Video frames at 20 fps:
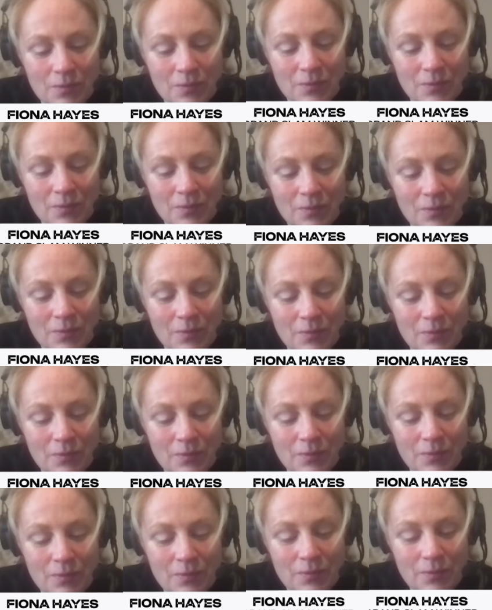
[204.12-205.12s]

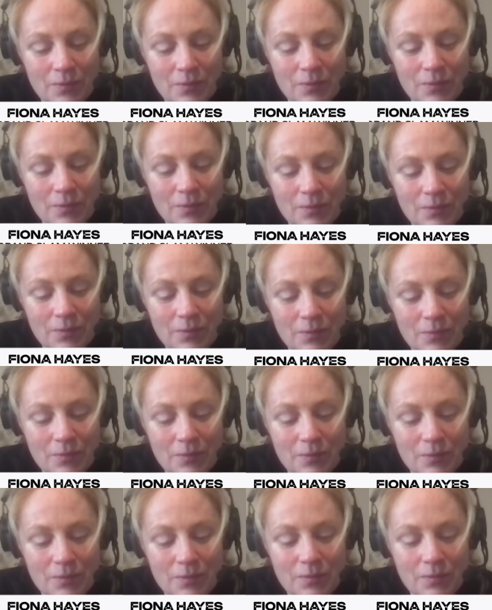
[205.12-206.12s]

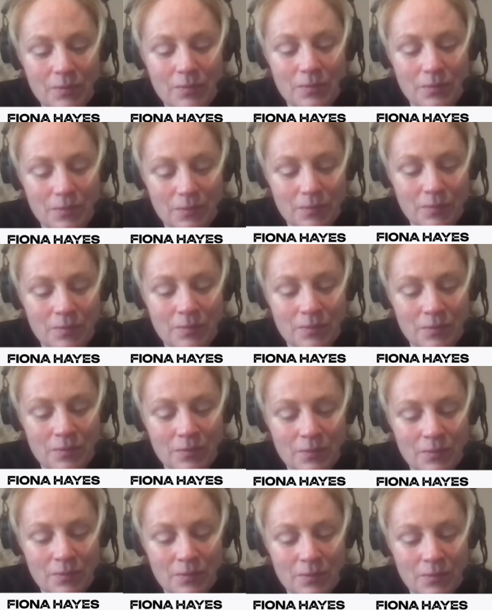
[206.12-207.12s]

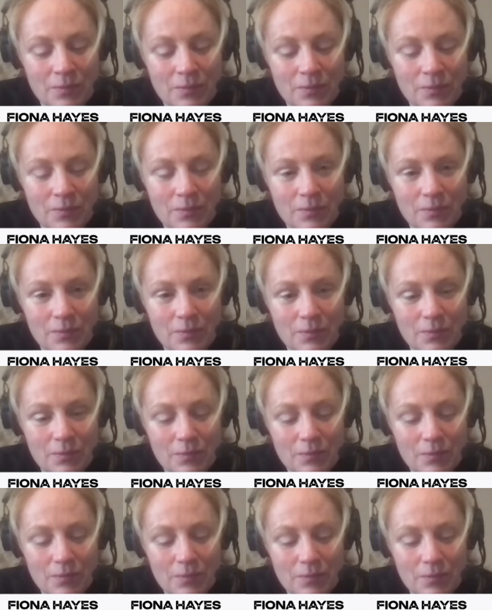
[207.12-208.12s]

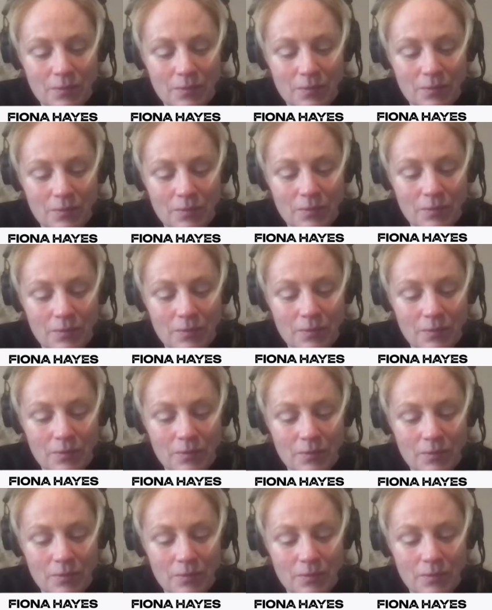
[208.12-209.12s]

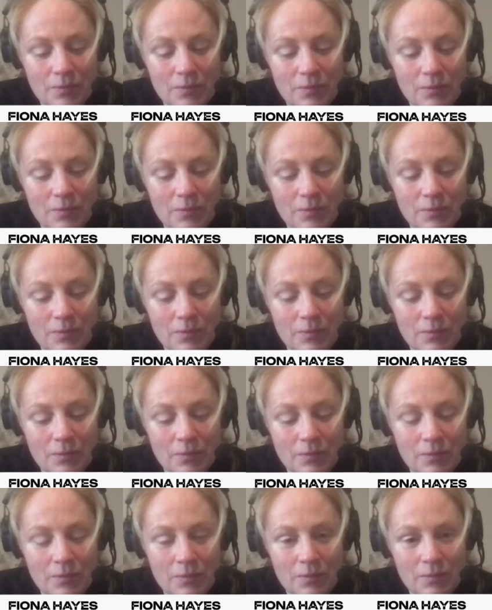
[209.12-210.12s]

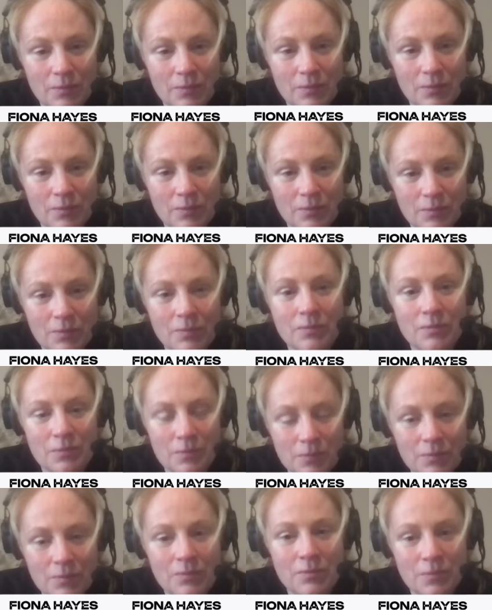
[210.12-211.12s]

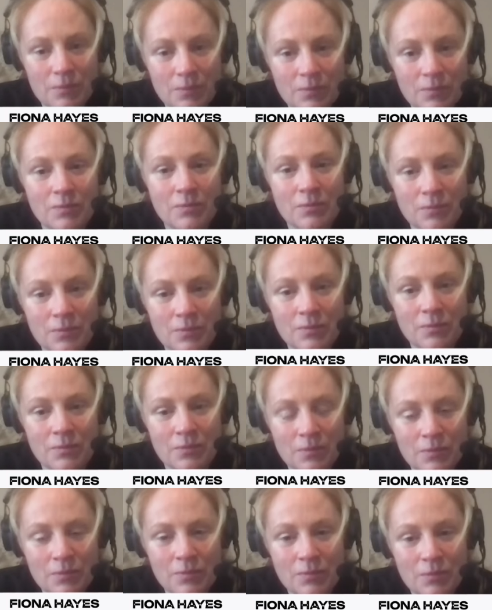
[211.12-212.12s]
The person shown says nothing.